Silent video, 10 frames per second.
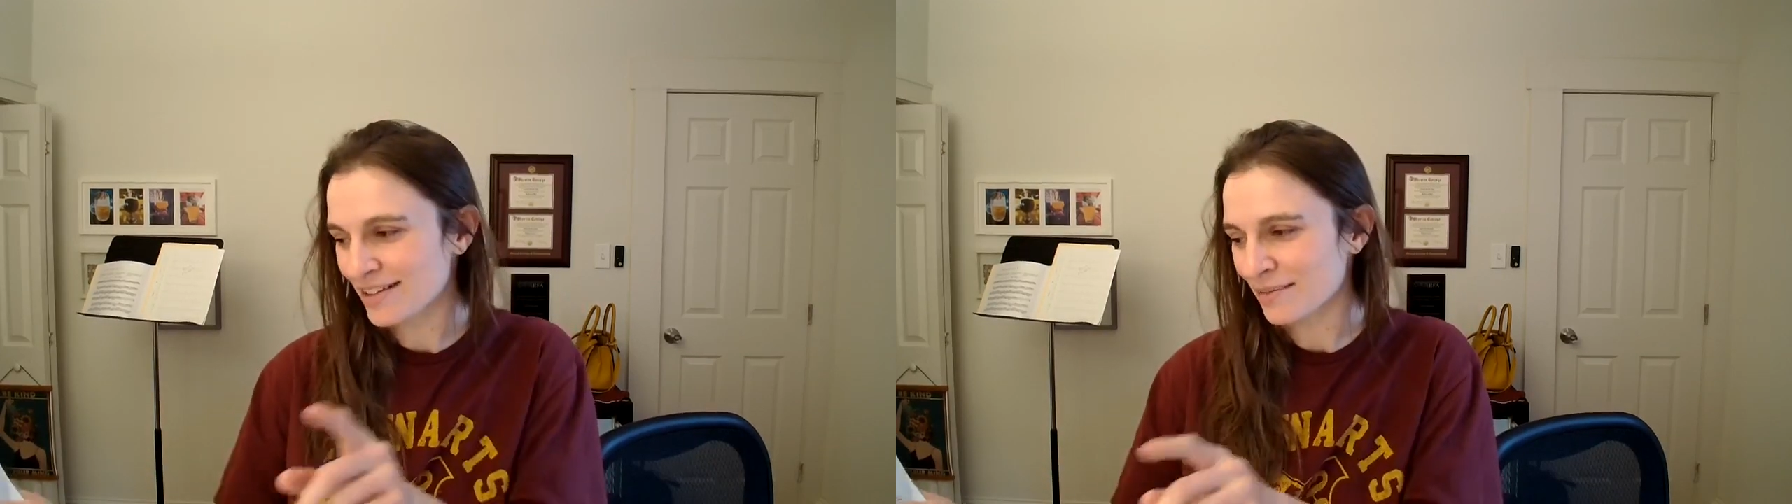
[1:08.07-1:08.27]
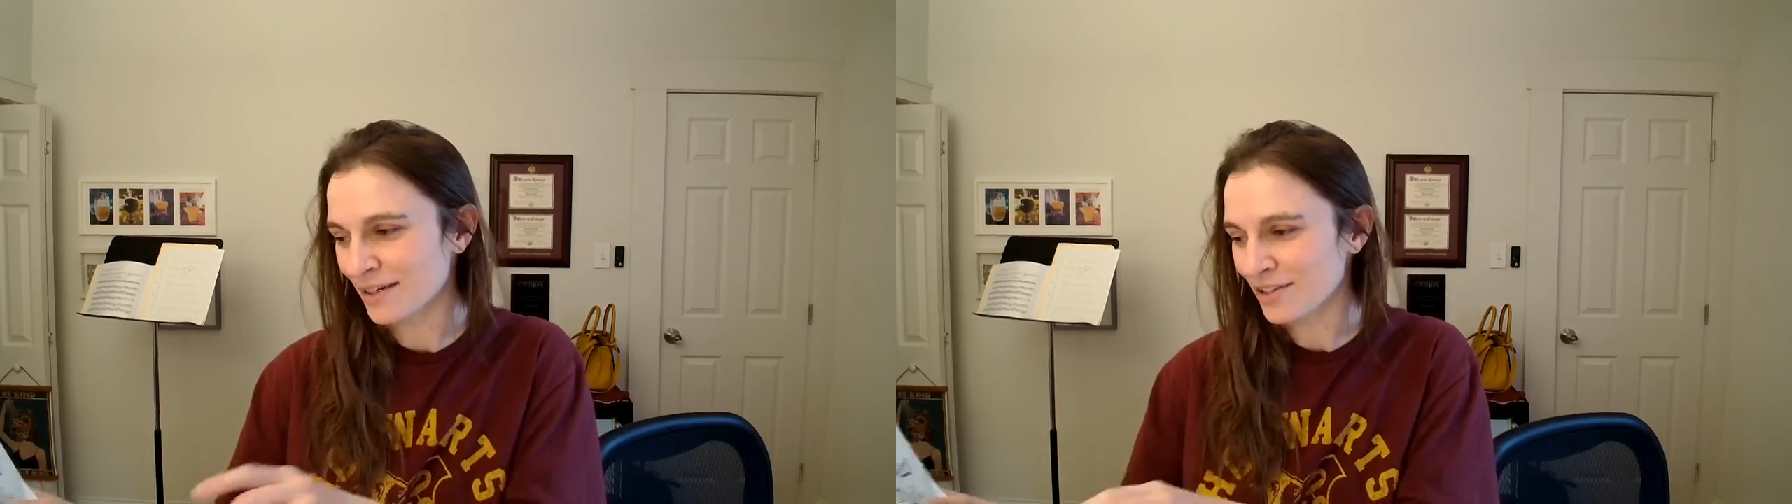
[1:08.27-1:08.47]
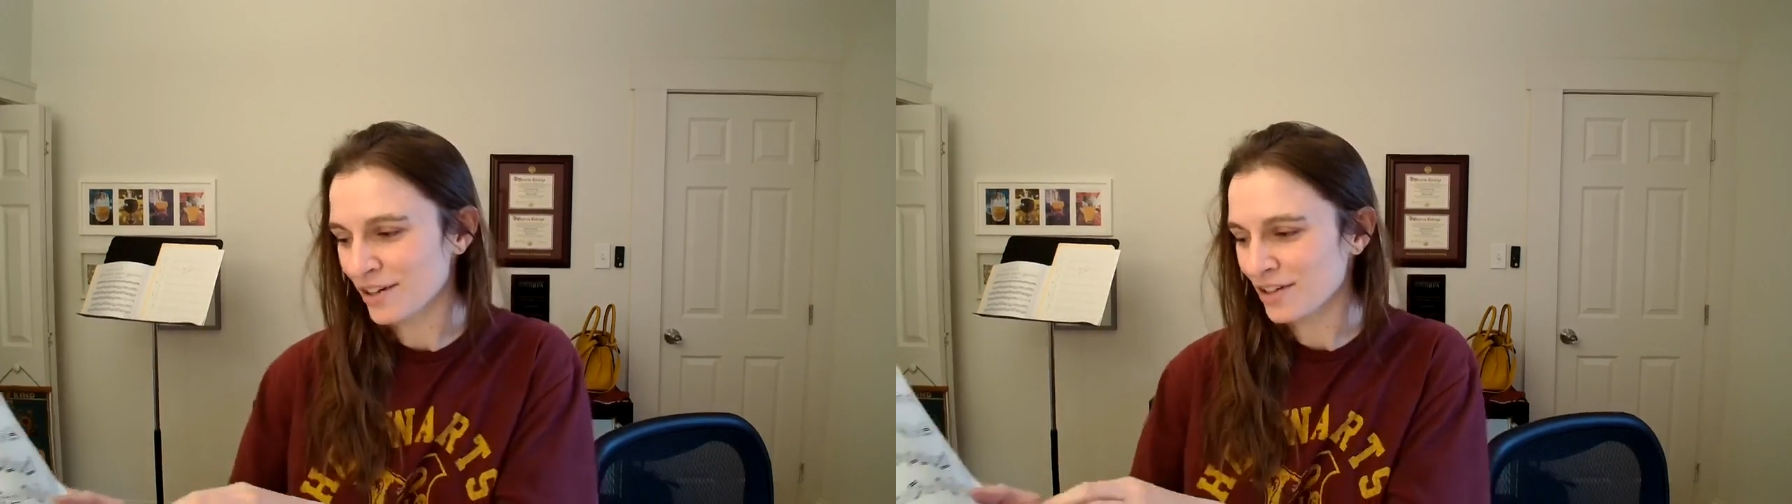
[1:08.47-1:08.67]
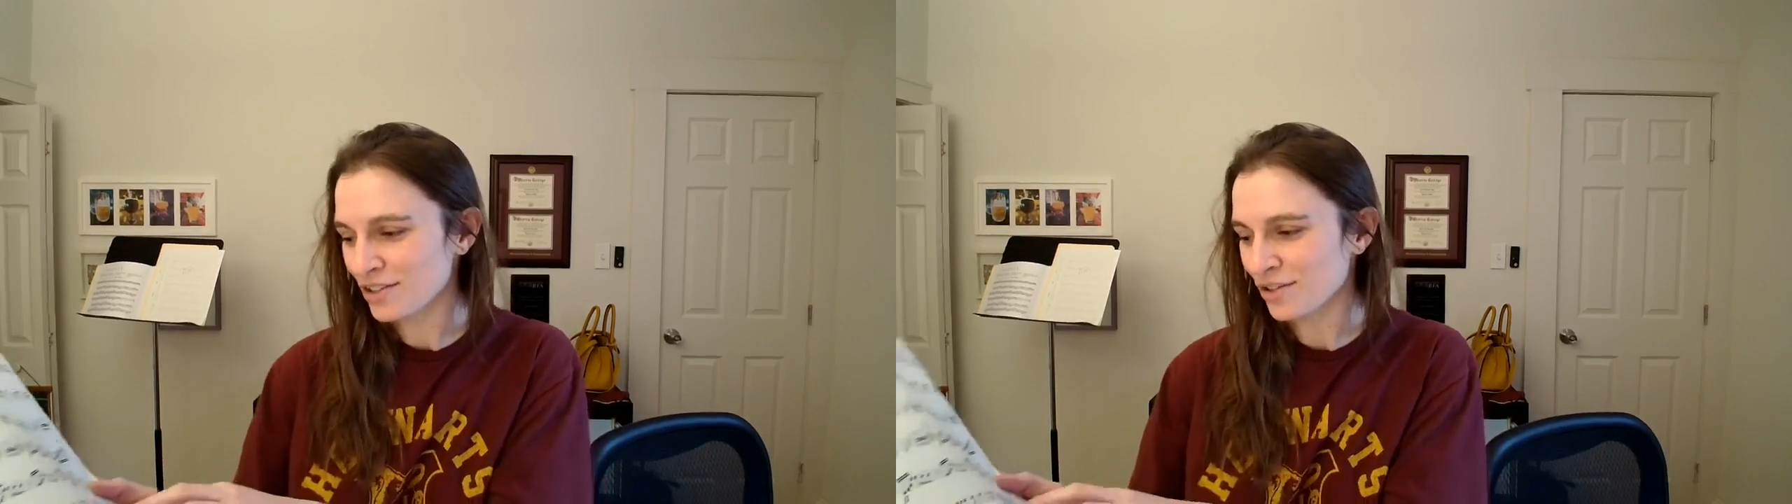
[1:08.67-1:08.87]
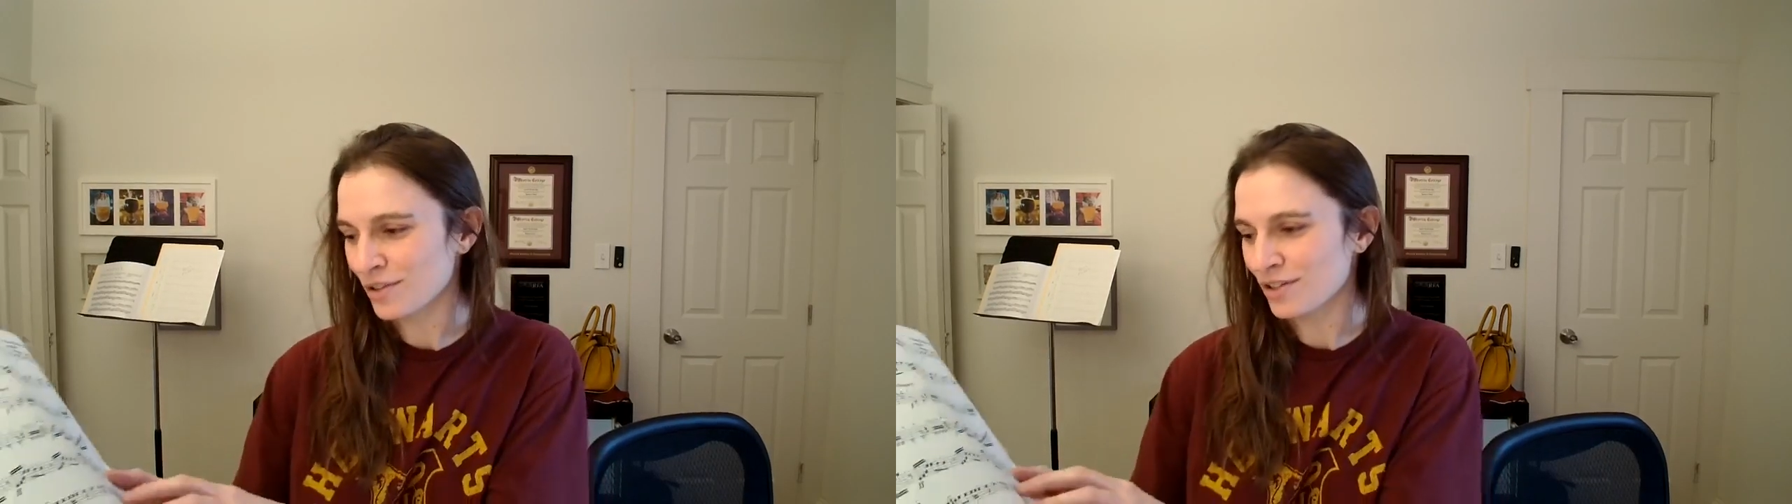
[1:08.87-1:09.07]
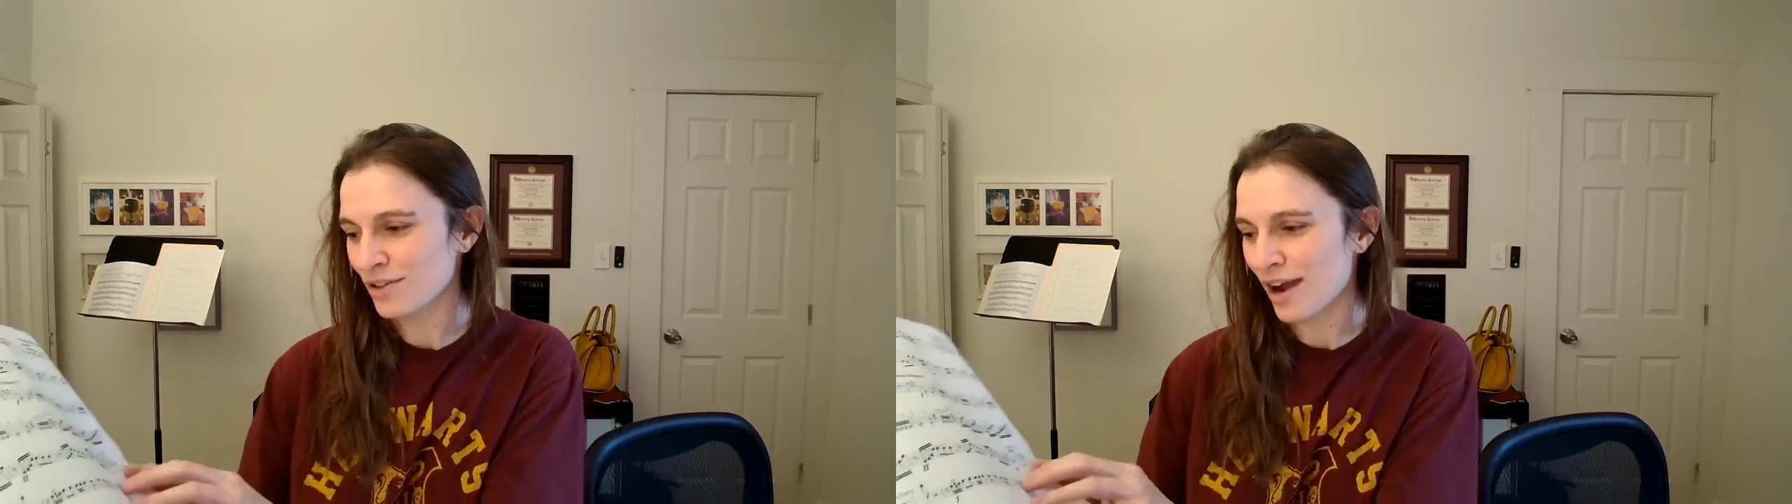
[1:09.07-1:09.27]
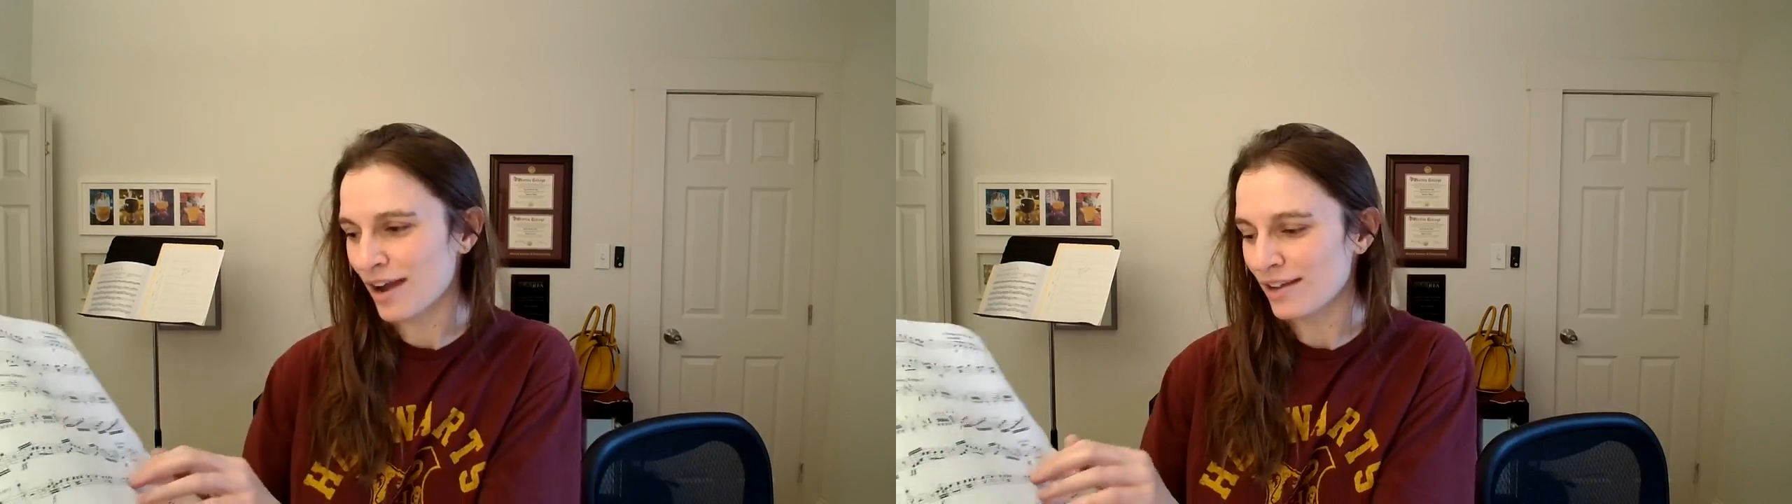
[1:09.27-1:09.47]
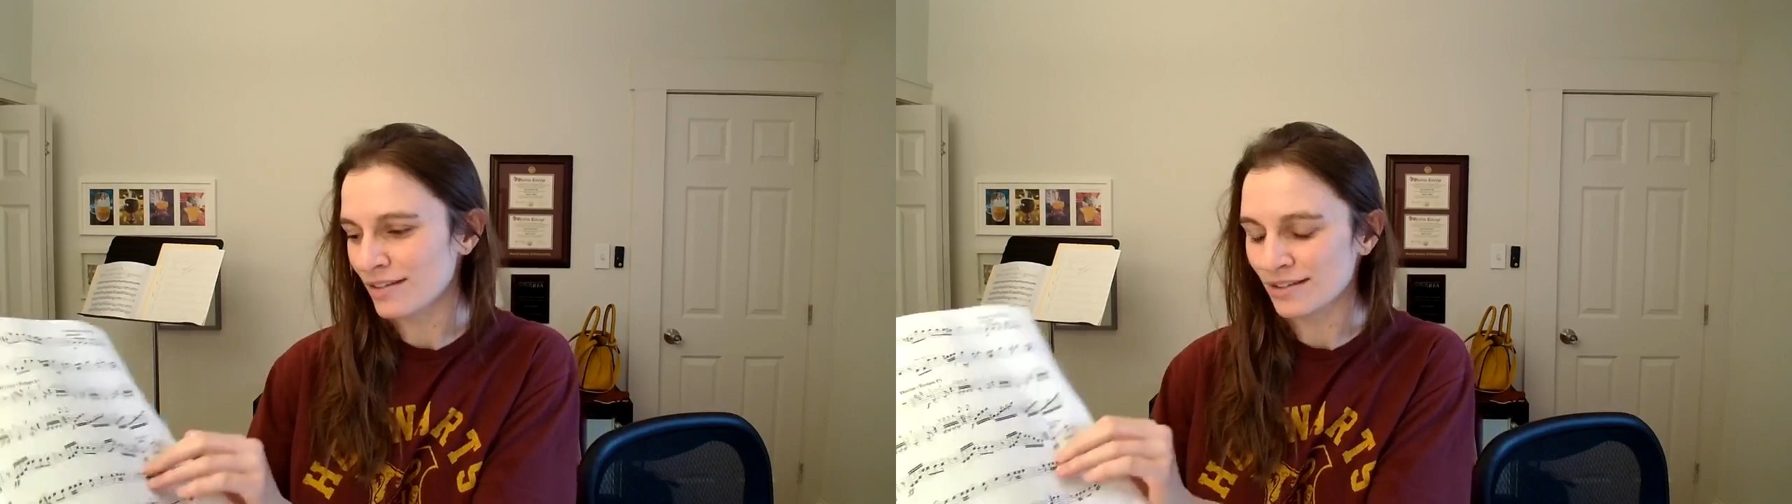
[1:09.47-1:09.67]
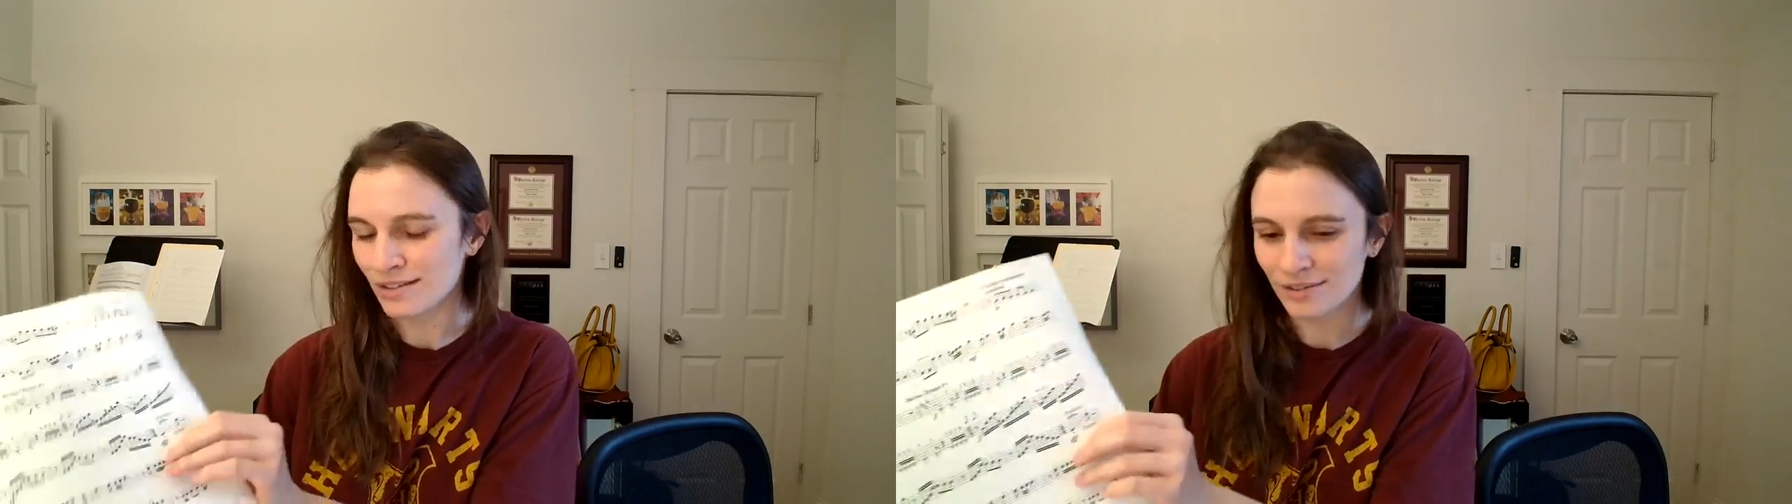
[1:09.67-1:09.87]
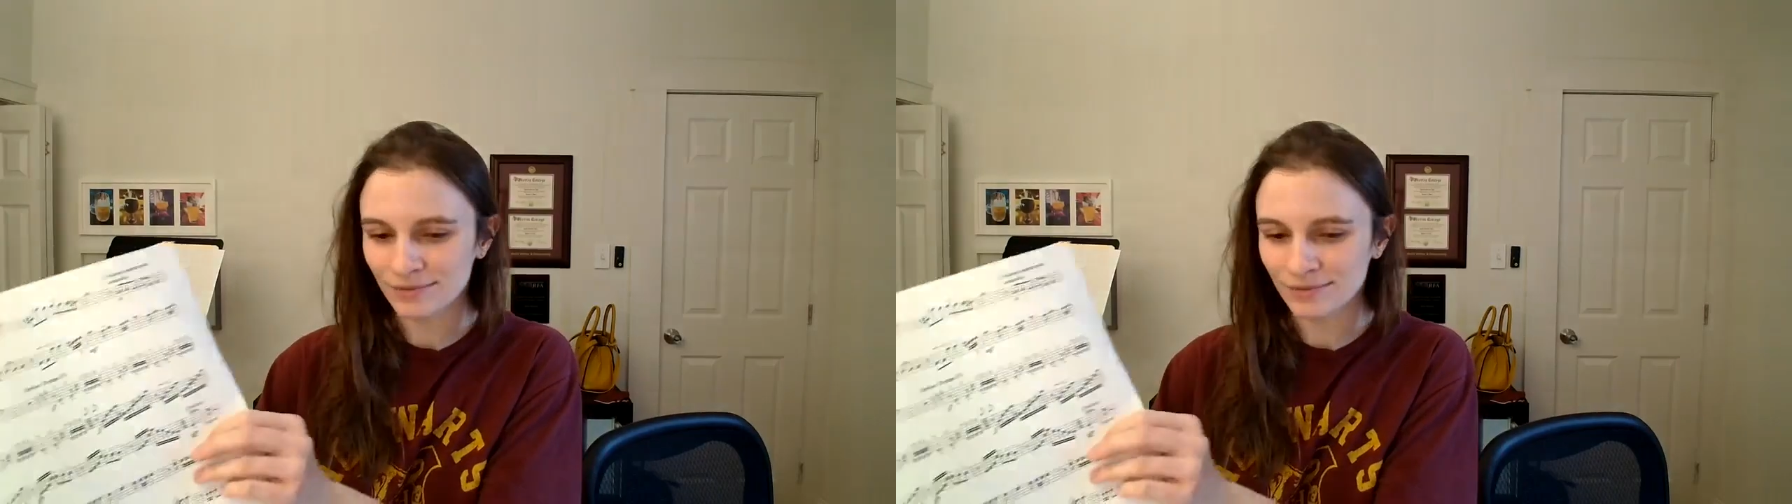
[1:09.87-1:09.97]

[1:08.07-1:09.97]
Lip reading: I'm going to try and show it to you guys.